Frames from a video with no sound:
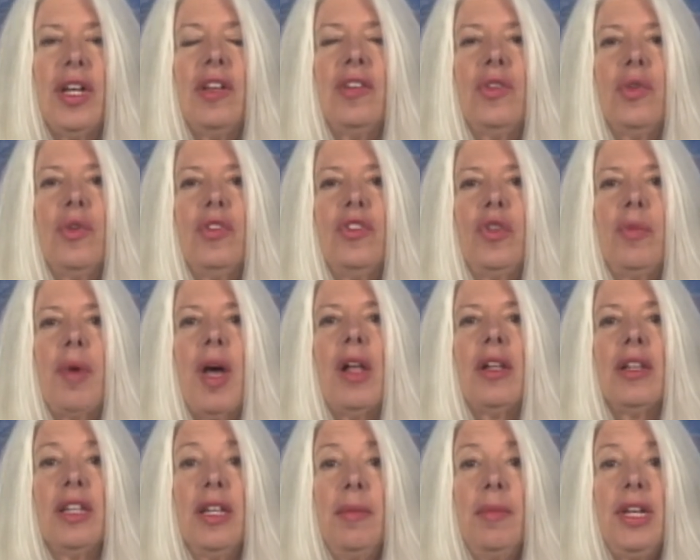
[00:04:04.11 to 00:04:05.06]
So it's about
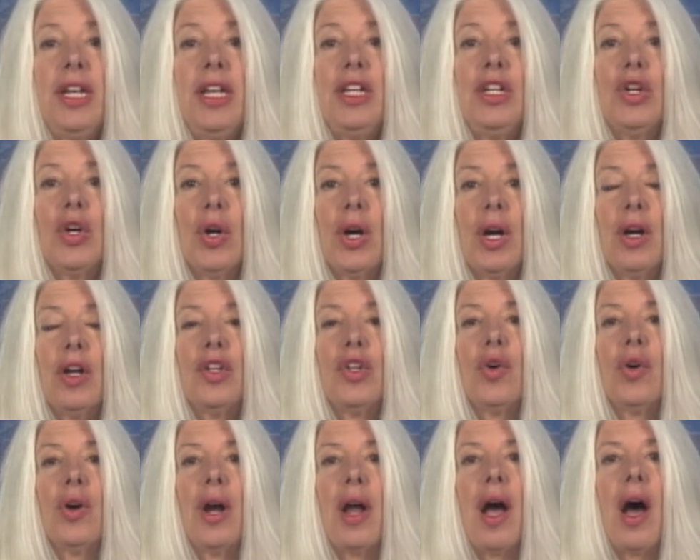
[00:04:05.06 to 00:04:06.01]
limiting your
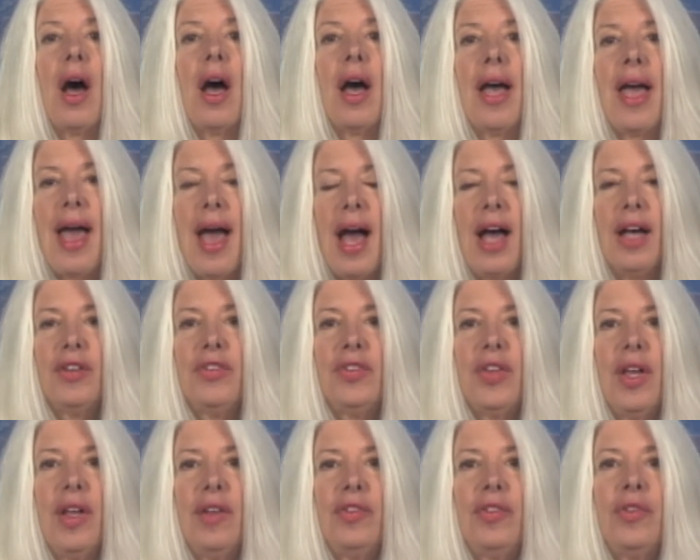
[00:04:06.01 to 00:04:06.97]

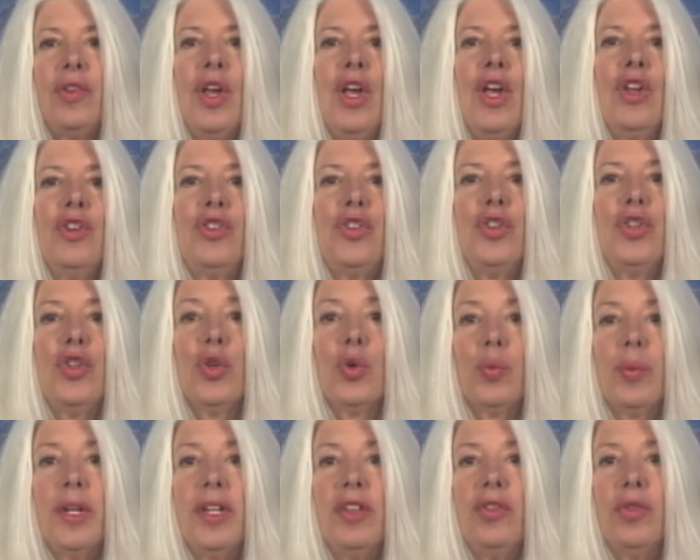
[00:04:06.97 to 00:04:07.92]
access to your
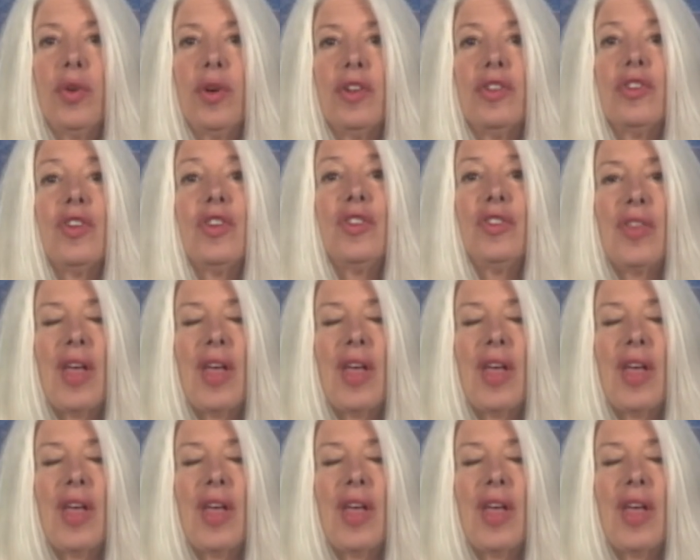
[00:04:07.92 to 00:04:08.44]
resources.